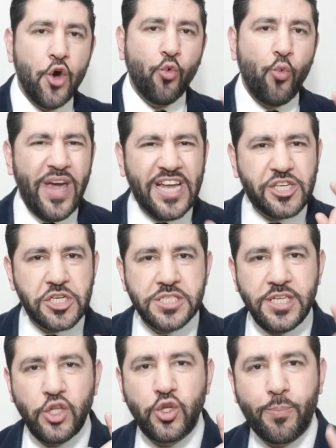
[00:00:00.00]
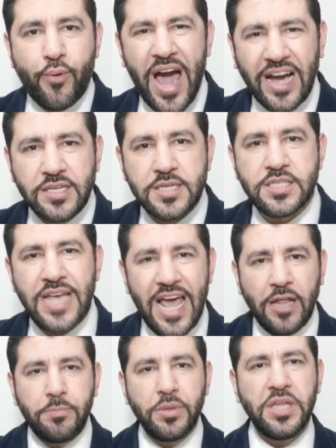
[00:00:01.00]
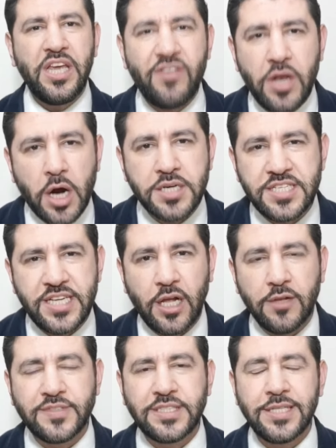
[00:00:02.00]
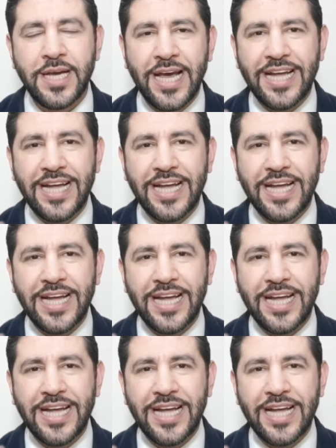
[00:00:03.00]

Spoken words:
We just need to practice and believe in ourselves.